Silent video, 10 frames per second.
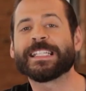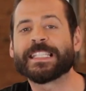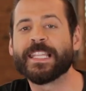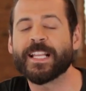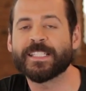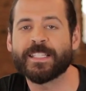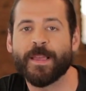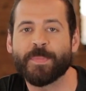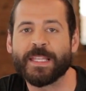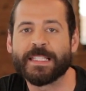guys, the next
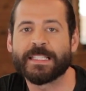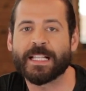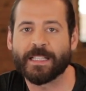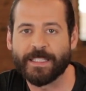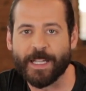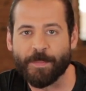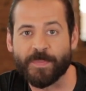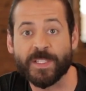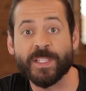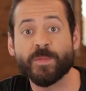step is
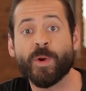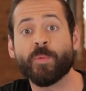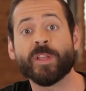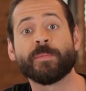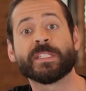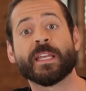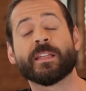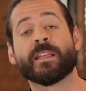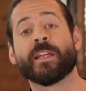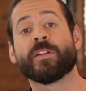cleanup. This is where we're gonna be
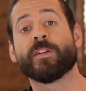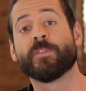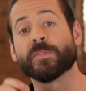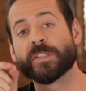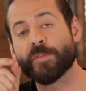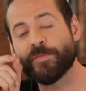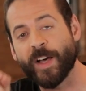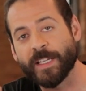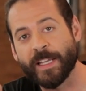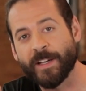taking care of those little
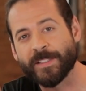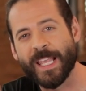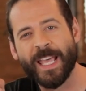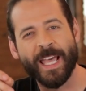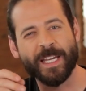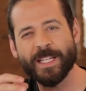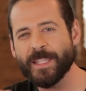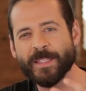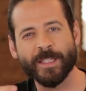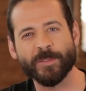fine hairs and
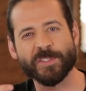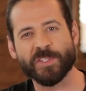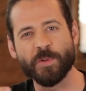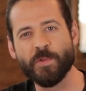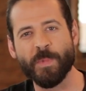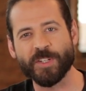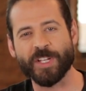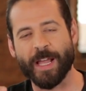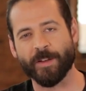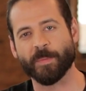anything that looks too
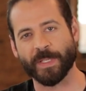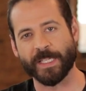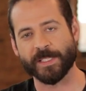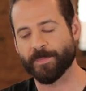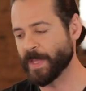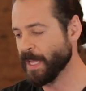much out of place.